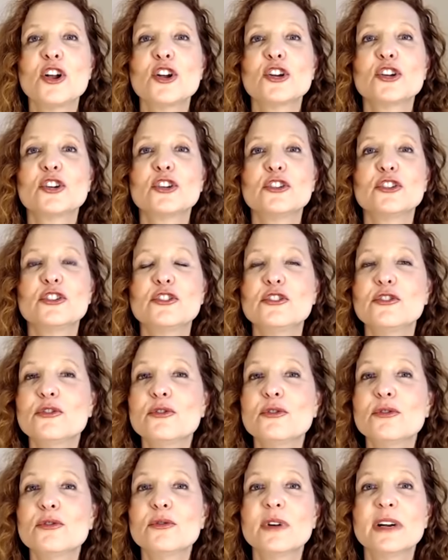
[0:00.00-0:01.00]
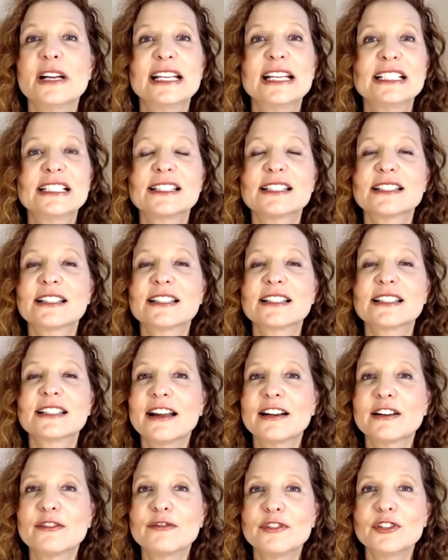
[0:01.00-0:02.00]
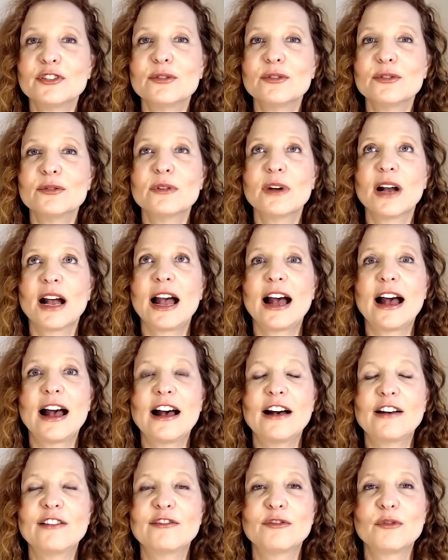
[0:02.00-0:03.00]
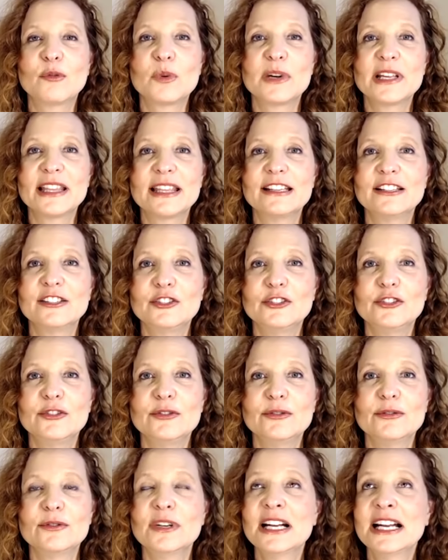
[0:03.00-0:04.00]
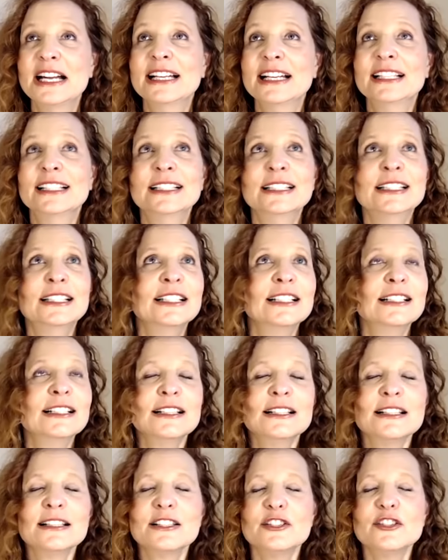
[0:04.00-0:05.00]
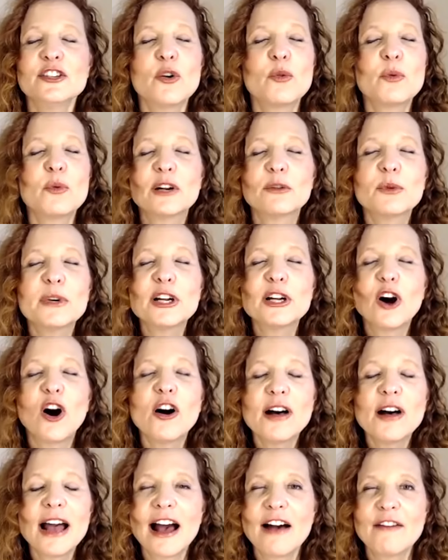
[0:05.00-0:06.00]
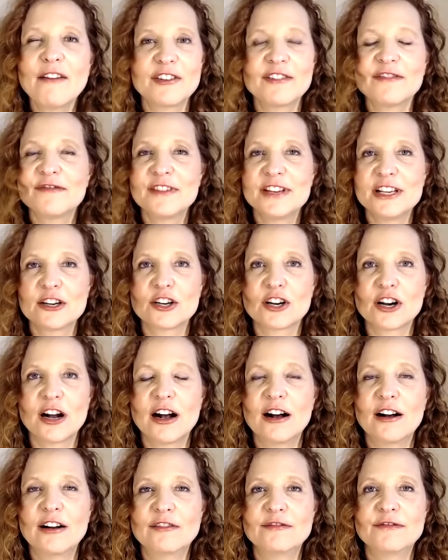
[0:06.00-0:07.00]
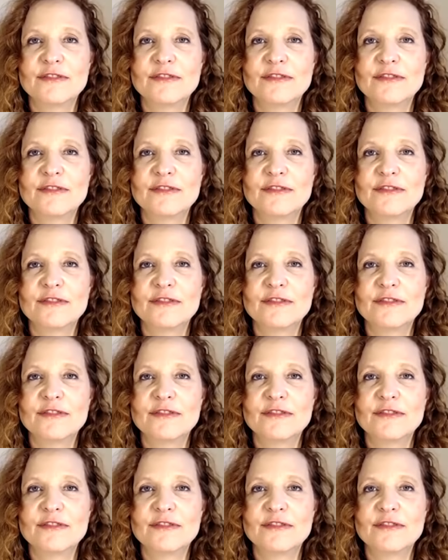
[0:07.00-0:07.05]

you inside of you have within you, we all have a fear of